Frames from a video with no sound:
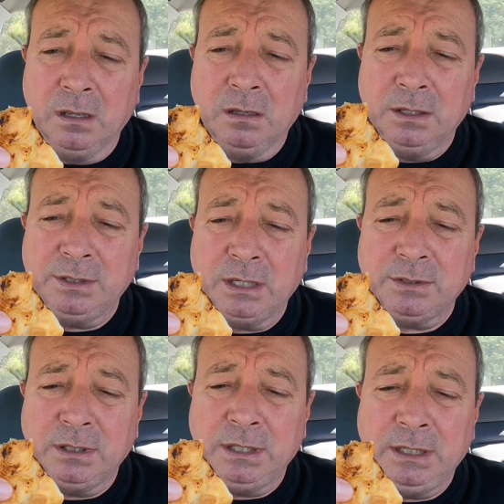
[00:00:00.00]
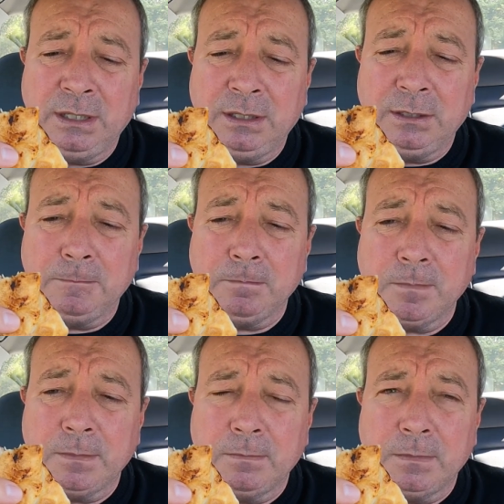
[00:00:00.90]
it's actually
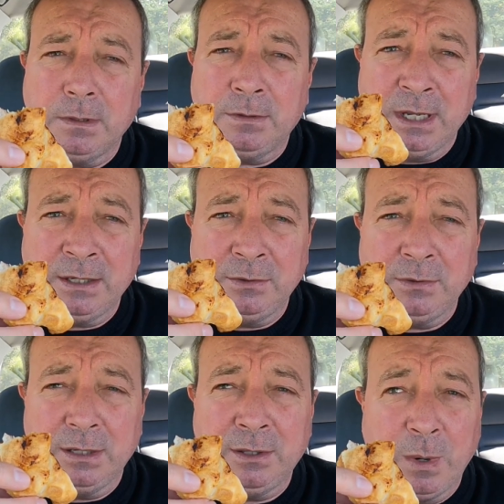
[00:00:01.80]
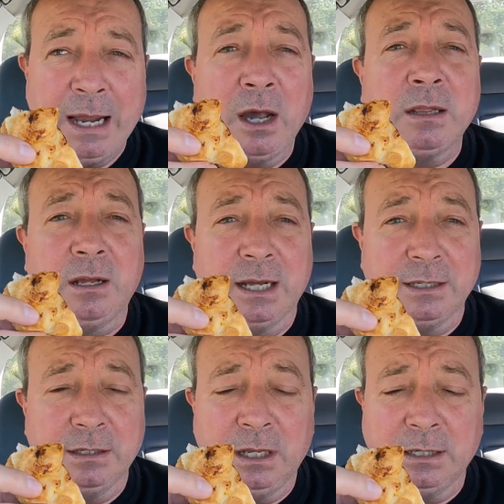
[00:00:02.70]
done the way I'd like
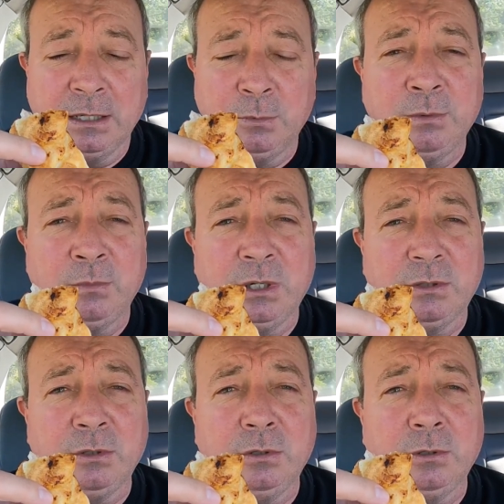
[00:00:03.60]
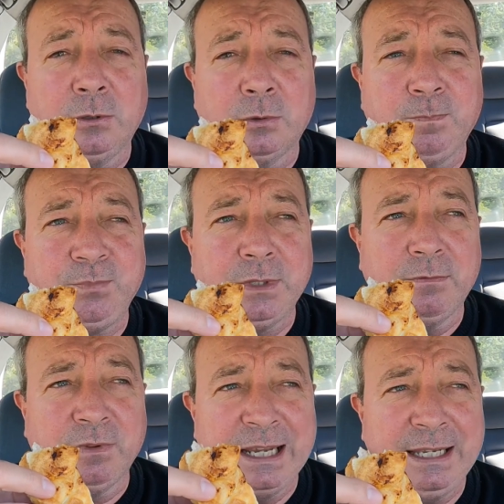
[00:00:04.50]
it. Like, I wouldn't want it too
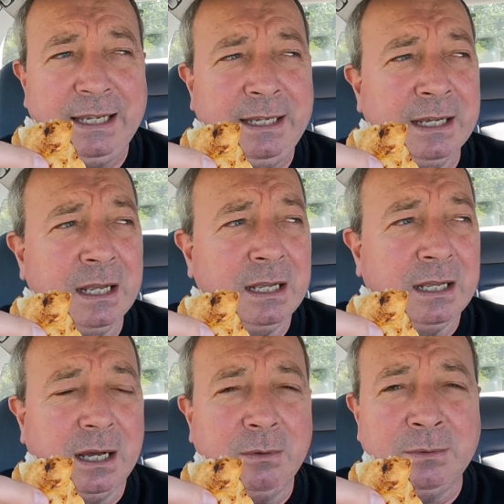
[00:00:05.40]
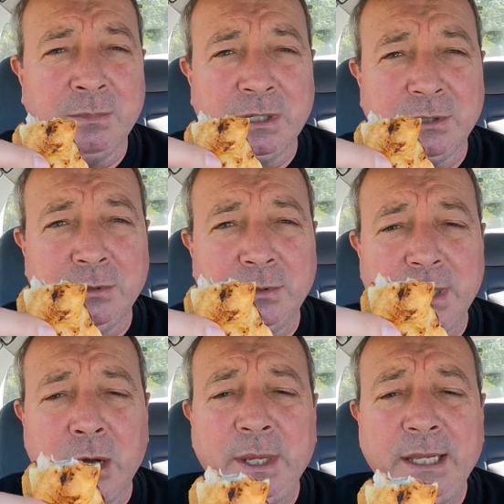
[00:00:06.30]
flaky. I wouldn't want it too
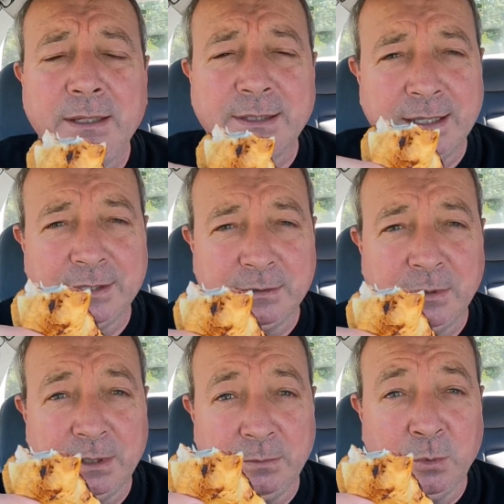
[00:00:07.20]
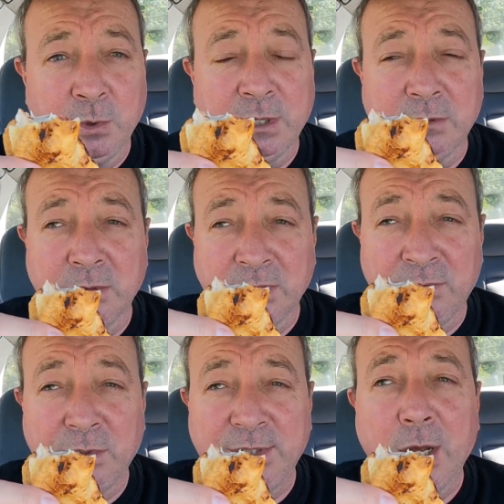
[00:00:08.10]
doughy. So that's what the word I was looking
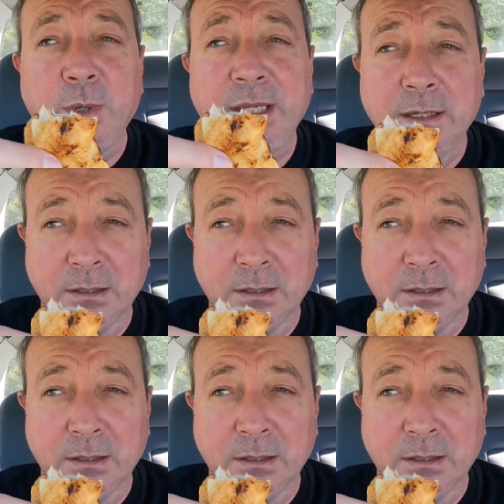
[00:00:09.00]
for, doughy.